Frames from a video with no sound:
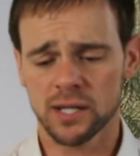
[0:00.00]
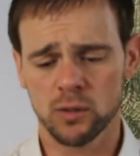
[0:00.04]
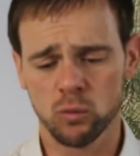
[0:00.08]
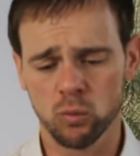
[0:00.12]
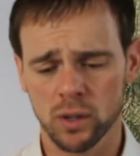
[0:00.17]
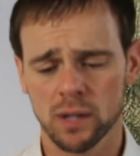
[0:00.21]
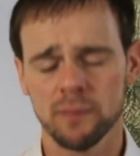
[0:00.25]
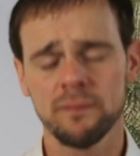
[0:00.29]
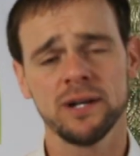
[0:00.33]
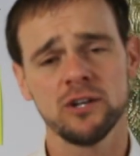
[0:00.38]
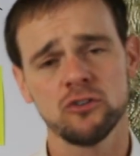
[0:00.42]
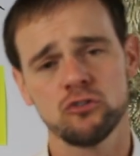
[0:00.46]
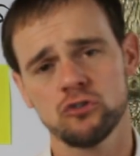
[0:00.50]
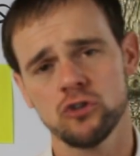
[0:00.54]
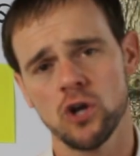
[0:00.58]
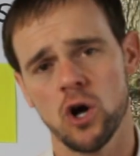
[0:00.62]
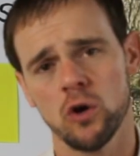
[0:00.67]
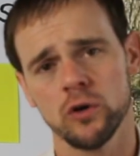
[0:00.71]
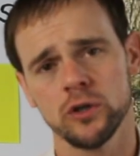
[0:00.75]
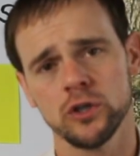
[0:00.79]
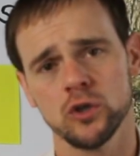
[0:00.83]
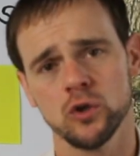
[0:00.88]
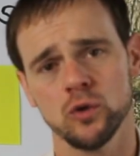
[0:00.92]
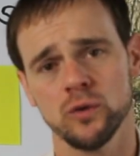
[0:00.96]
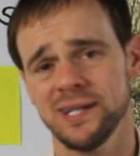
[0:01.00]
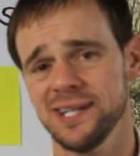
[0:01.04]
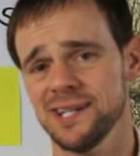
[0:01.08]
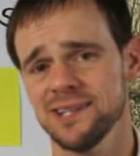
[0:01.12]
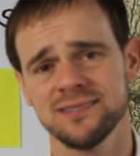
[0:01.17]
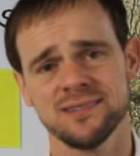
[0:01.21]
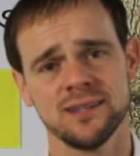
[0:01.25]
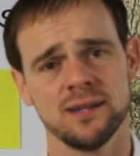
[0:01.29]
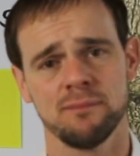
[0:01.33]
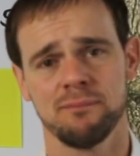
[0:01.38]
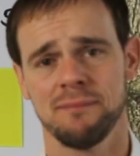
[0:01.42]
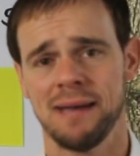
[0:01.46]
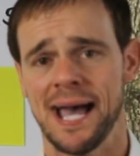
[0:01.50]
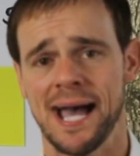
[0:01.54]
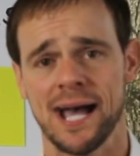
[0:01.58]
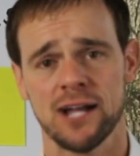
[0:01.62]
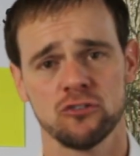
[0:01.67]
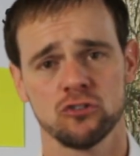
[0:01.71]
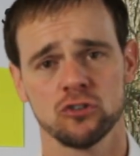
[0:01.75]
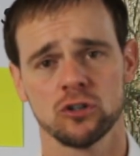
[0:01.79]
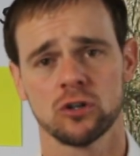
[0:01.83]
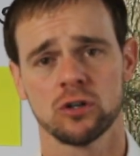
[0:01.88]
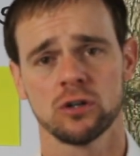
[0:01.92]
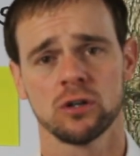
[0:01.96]
And what I'm going to show you isn't
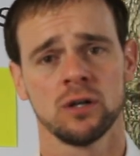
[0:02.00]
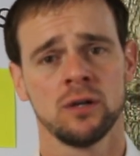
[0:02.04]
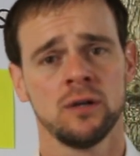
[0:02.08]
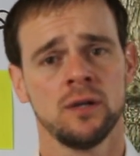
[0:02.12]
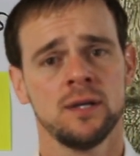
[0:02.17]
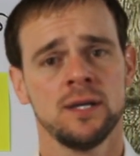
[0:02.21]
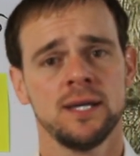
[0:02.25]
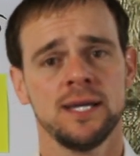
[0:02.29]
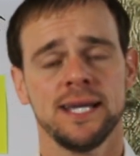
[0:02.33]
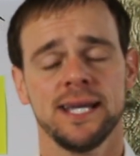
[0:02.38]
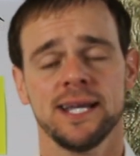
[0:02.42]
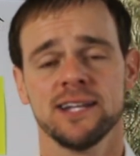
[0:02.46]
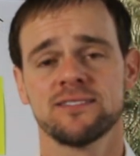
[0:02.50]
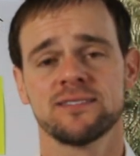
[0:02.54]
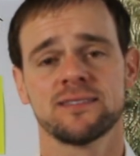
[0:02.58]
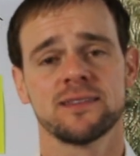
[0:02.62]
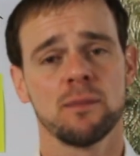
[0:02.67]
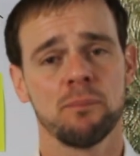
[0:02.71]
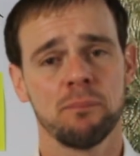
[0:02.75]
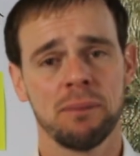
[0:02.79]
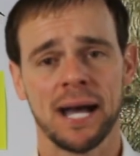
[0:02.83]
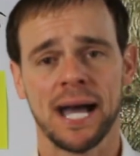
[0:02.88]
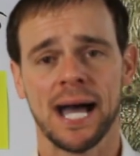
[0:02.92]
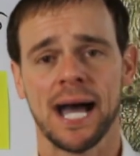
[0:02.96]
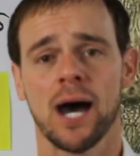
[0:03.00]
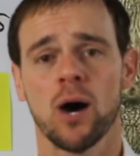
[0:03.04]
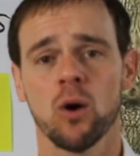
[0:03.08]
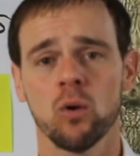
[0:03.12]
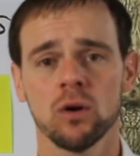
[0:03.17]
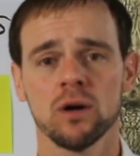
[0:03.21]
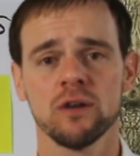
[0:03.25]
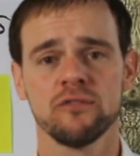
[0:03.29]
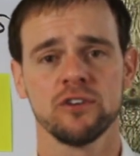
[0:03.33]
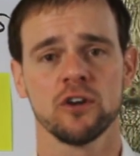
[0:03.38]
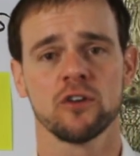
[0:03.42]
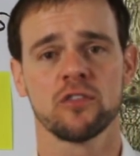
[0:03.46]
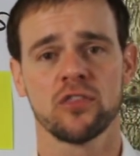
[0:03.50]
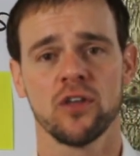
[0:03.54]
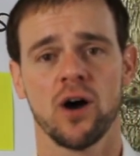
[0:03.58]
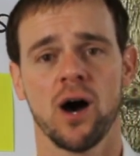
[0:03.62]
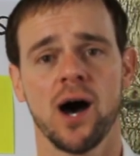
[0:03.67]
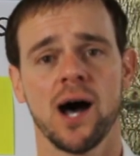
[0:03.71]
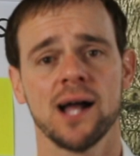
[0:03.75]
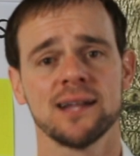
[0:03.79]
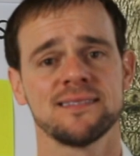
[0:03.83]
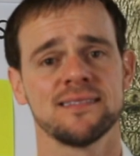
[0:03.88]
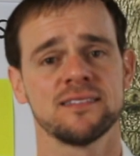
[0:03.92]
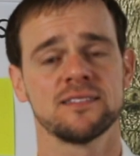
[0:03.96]
magic it's the power of your
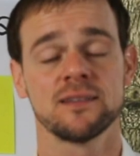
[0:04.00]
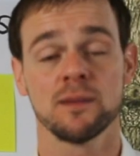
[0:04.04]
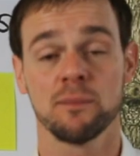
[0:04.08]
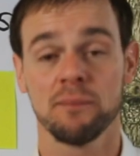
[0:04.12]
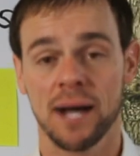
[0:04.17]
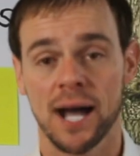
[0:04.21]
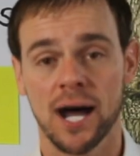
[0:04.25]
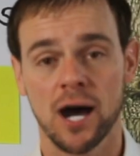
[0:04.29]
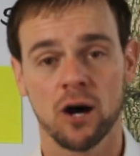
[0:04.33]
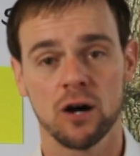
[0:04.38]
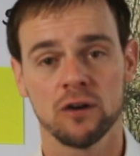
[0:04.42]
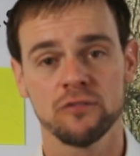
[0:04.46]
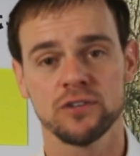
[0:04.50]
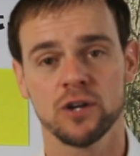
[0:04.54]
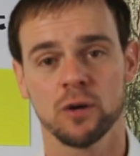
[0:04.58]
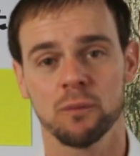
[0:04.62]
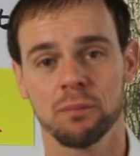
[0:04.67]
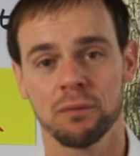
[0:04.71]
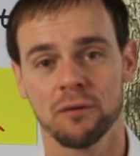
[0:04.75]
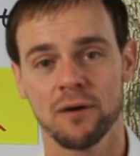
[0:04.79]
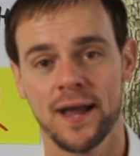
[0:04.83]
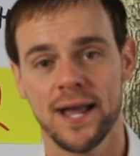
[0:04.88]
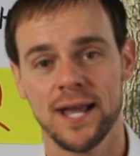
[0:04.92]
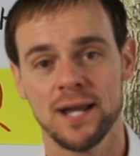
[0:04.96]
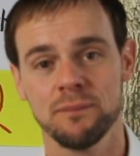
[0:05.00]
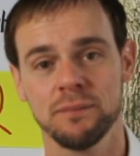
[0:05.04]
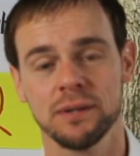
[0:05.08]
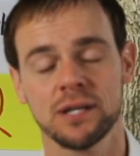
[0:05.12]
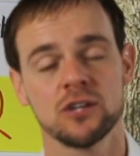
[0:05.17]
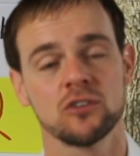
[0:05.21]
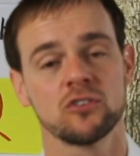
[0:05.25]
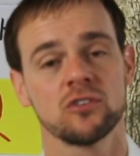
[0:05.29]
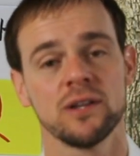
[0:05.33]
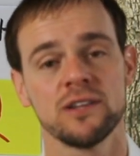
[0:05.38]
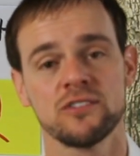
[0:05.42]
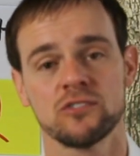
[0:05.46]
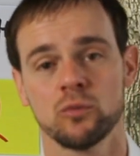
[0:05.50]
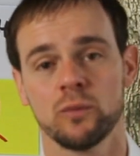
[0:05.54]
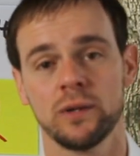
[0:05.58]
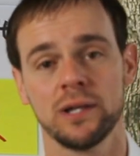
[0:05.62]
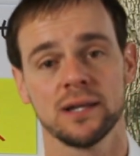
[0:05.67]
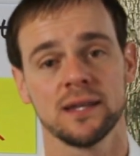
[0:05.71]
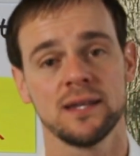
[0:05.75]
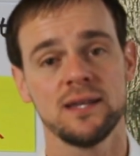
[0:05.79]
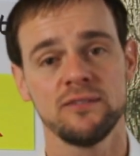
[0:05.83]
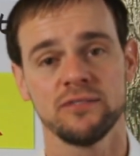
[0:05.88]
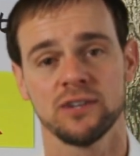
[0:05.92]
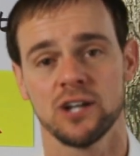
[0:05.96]
thoughts, it's the power of your brain, because listen,
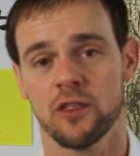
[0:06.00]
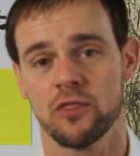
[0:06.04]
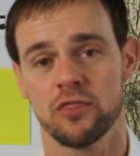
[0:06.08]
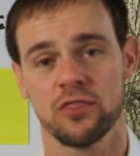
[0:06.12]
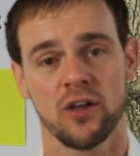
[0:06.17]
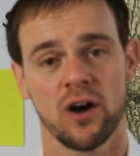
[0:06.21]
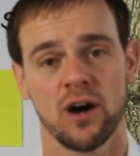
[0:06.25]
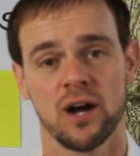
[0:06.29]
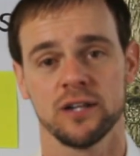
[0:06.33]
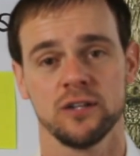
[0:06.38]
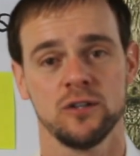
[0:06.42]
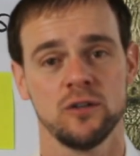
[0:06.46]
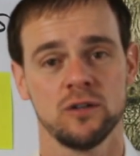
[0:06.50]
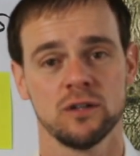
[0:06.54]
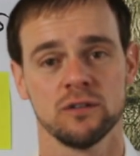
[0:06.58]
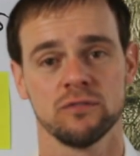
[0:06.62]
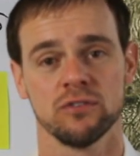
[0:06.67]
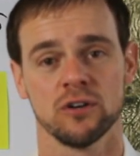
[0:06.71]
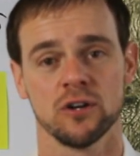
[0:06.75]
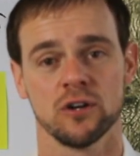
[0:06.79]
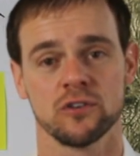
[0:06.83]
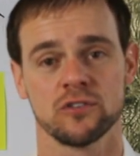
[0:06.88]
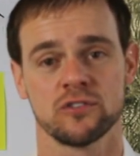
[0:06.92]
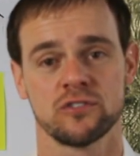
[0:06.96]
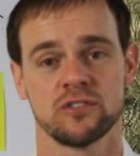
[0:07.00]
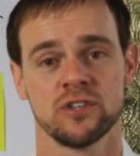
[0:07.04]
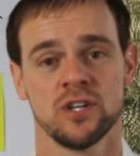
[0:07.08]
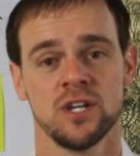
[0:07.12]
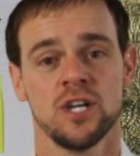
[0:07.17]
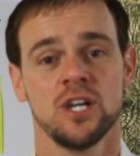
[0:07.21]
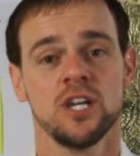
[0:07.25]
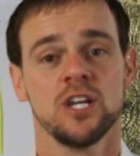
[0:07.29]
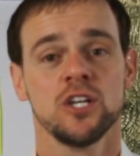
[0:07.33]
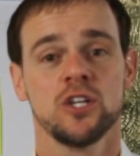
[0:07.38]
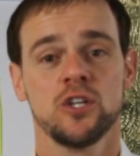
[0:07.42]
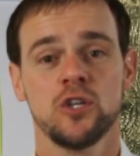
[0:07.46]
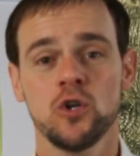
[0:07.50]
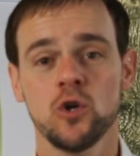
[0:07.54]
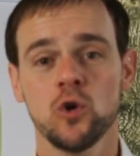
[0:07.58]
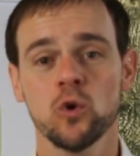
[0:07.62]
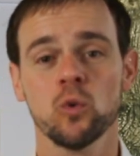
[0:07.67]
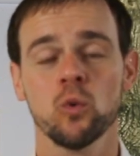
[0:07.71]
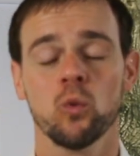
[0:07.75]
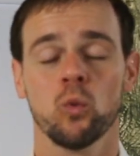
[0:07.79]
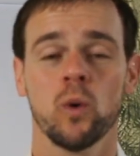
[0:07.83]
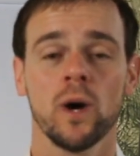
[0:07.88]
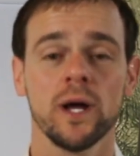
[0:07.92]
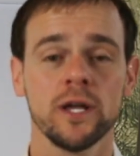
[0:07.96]
we live in a thought universe.
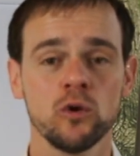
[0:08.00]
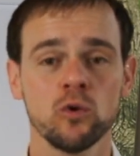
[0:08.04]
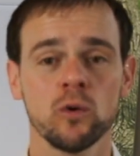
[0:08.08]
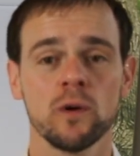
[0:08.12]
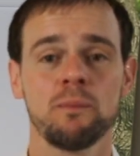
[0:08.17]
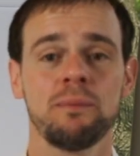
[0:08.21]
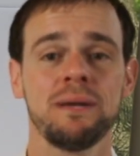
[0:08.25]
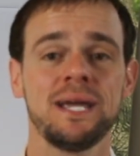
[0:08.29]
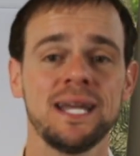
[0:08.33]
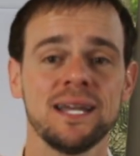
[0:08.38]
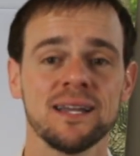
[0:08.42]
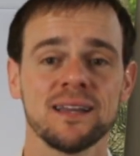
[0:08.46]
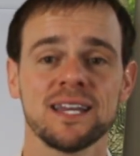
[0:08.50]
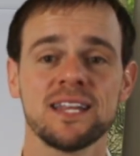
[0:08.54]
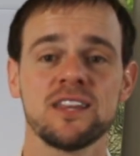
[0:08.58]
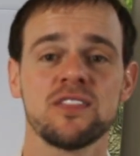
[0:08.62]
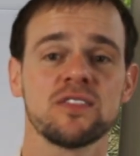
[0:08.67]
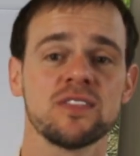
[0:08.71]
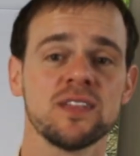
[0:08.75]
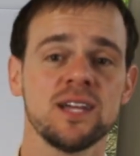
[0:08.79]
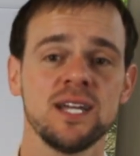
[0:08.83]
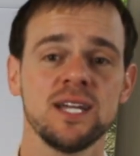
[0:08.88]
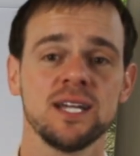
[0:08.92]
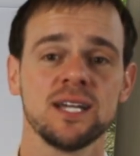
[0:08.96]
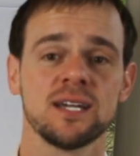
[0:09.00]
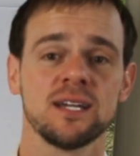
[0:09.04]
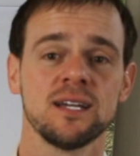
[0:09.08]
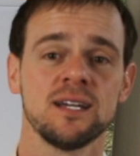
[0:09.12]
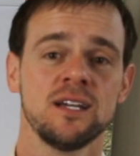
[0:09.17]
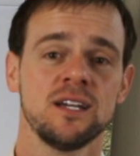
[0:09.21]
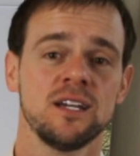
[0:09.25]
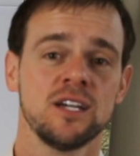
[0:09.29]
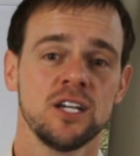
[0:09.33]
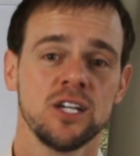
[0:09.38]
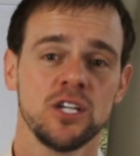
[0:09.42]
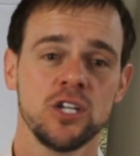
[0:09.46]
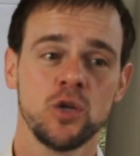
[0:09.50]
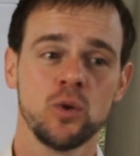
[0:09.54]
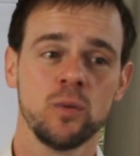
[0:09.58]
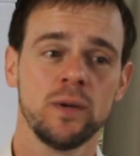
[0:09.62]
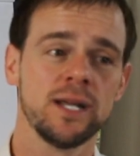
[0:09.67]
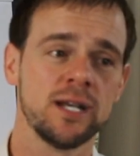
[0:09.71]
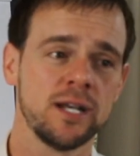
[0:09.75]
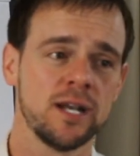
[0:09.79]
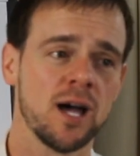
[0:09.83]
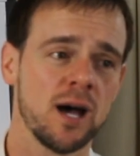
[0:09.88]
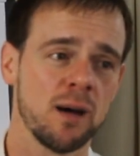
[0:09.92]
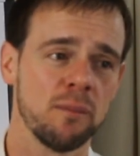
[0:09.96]
You, what you repeatedly think, you
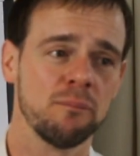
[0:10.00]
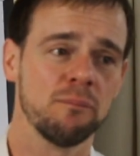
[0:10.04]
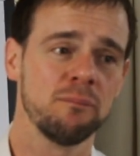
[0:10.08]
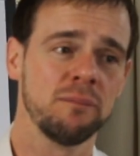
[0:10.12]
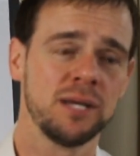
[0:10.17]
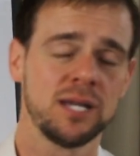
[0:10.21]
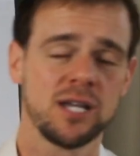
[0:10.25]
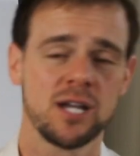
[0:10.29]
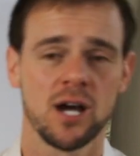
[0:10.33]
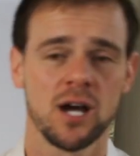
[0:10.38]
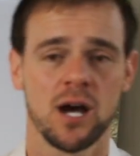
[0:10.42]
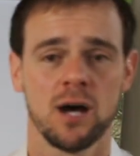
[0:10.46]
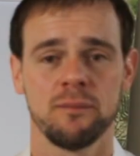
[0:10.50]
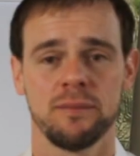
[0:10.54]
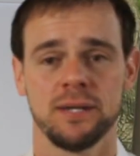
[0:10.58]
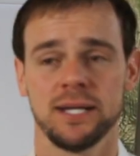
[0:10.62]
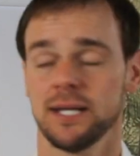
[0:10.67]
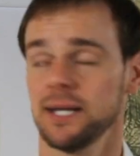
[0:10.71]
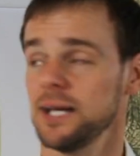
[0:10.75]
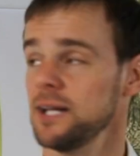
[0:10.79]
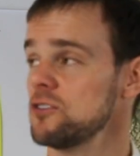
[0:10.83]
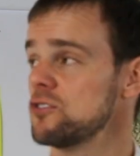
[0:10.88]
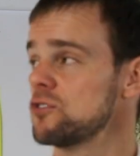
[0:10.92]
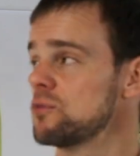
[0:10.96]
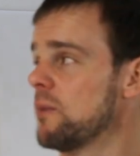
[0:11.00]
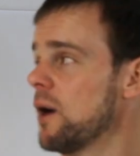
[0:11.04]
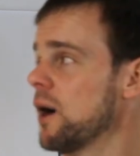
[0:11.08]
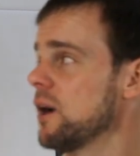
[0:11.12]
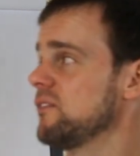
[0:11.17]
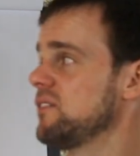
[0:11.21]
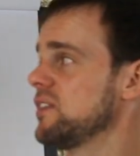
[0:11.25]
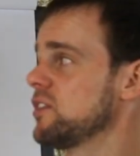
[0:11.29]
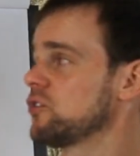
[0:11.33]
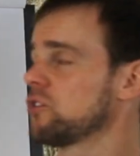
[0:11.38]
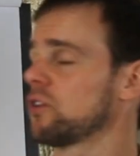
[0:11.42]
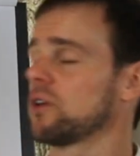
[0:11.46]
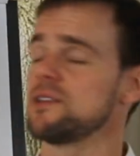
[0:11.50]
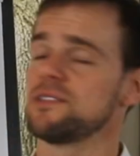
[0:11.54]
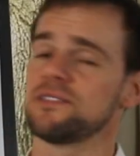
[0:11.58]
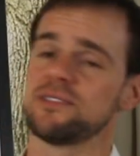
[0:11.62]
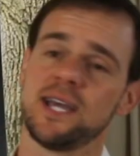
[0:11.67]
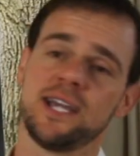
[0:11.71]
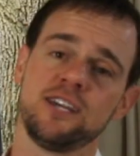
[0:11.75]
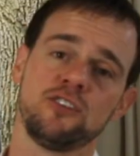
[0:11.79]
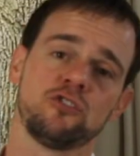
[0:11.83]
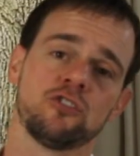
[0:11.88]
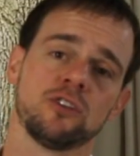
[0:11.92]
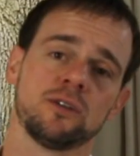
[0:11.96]
end up becoming. And smart
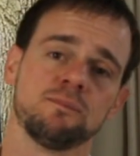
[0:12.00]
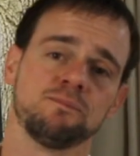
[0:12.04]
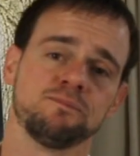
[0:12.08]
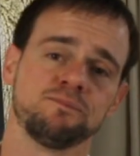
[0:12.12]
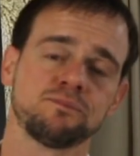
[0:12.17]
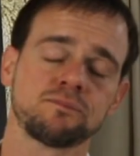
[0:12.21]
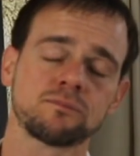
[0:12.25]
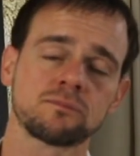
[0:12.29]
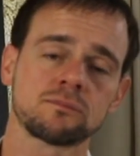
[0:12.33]
visualization,